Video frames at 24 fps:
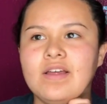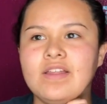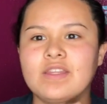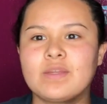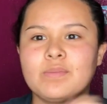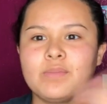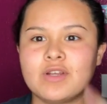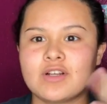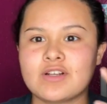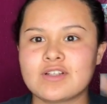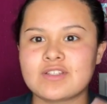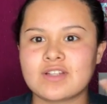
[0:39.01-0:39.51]
the
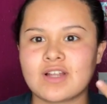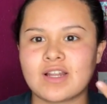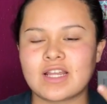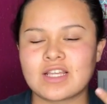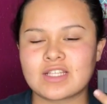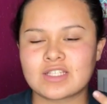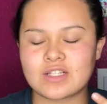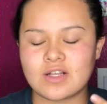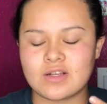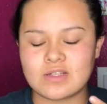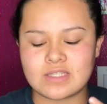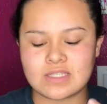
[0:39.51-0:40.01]
mirror is not
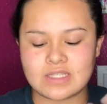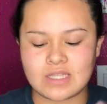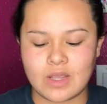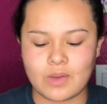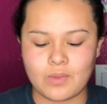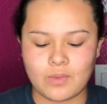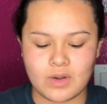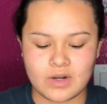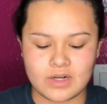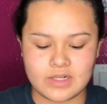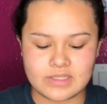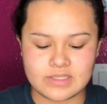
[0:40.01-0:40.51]
as close as
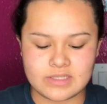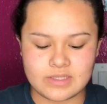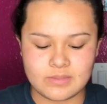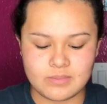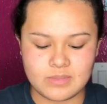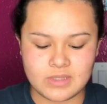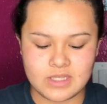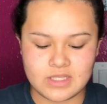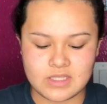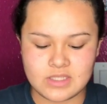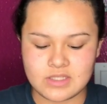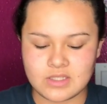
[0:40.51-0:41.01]
I want it to
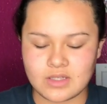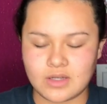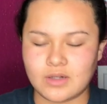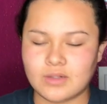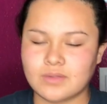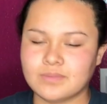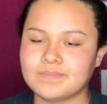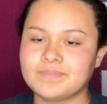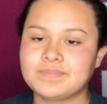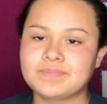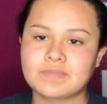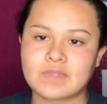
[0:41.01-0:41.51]
be,
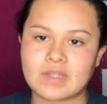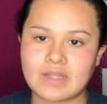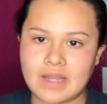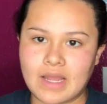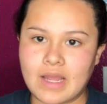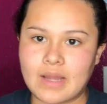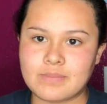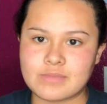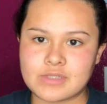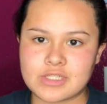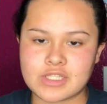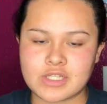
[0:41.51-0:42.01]
so
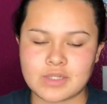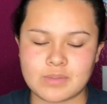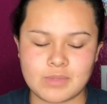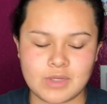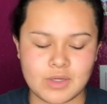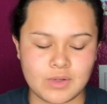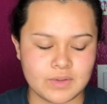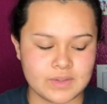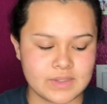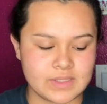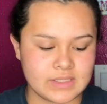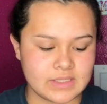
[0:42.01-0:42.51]
I'm just gonna be
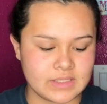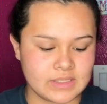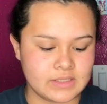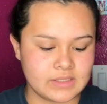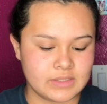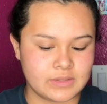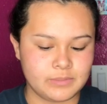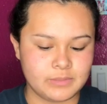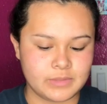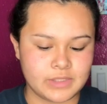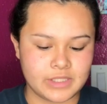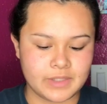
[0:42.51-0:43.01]
holding the
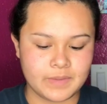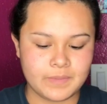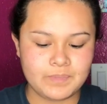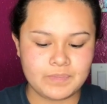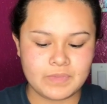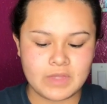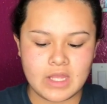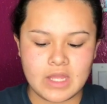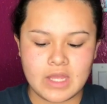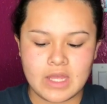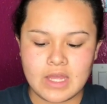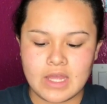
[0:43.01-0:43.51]
little mirror.
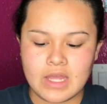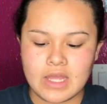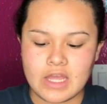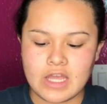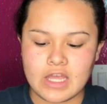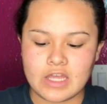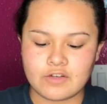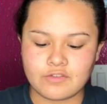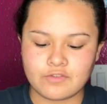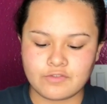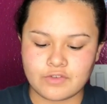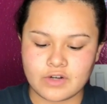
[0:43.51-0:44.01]

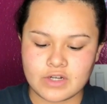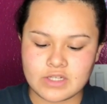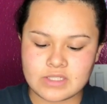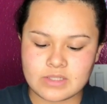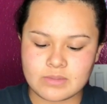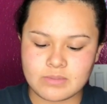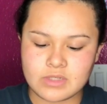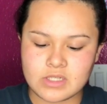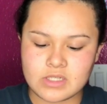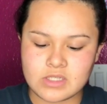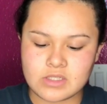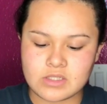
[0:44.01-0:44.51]
And first
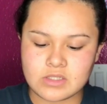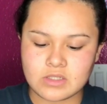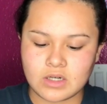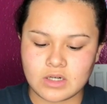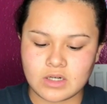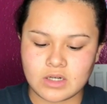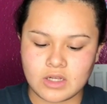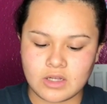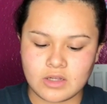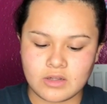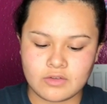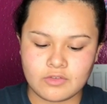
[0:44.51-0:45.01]
I'm gonna
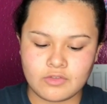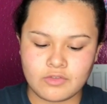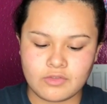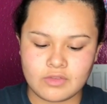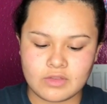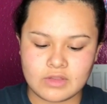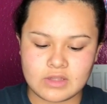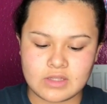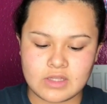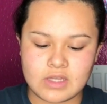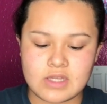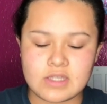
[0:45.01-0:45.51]
start off,
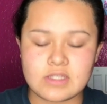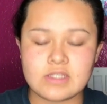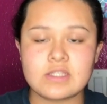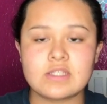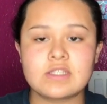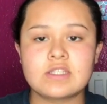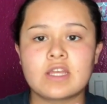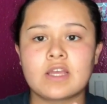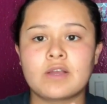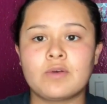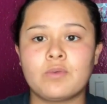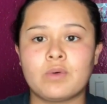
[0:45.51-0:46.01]
this
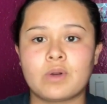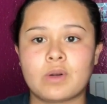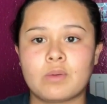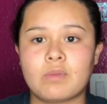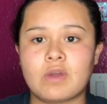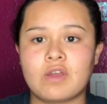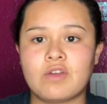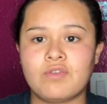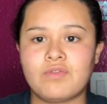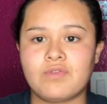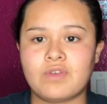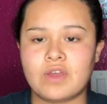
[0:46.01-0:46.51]
is like one of
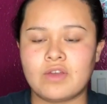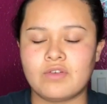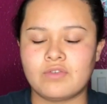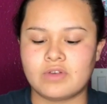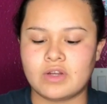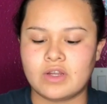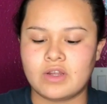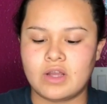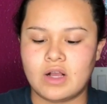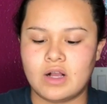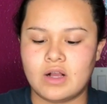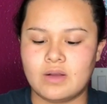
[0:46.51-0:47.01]
my
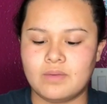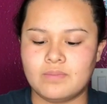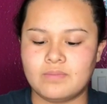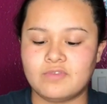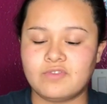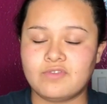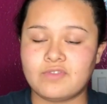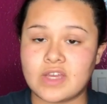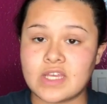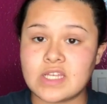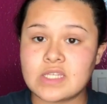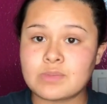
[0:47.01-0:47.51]
favorite
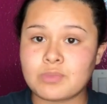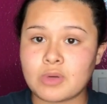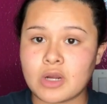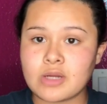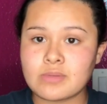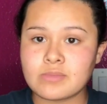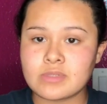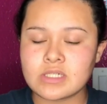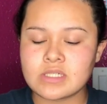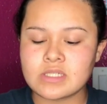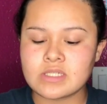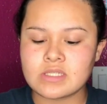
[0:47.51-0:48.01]
face
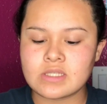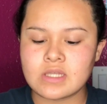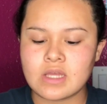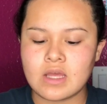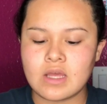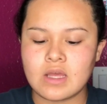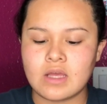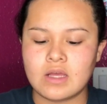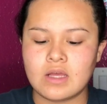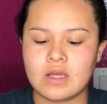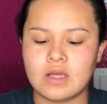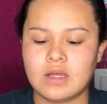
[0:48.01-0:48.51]
primers,
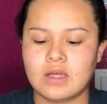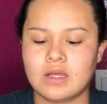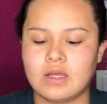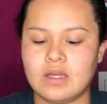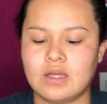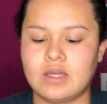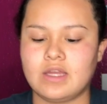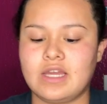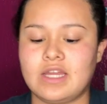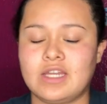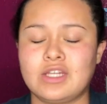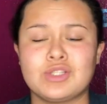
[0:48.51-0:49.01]

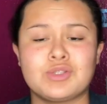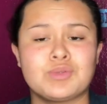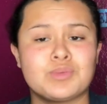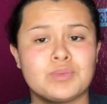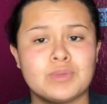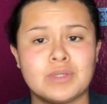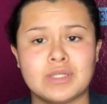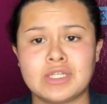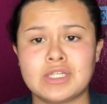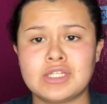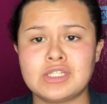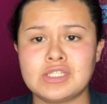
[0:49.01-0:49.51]
and it's
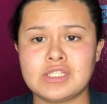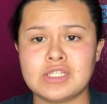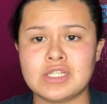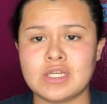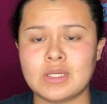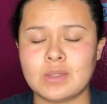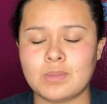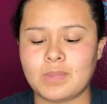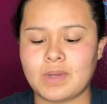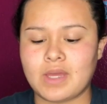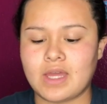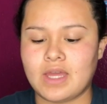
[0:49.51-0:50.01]
really
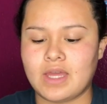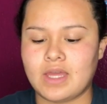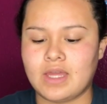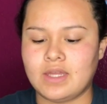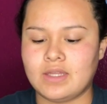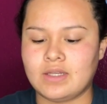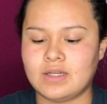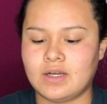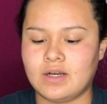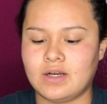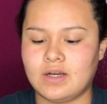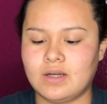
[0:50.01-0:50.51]
cheap,
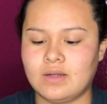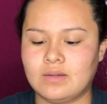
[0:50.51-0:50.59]
and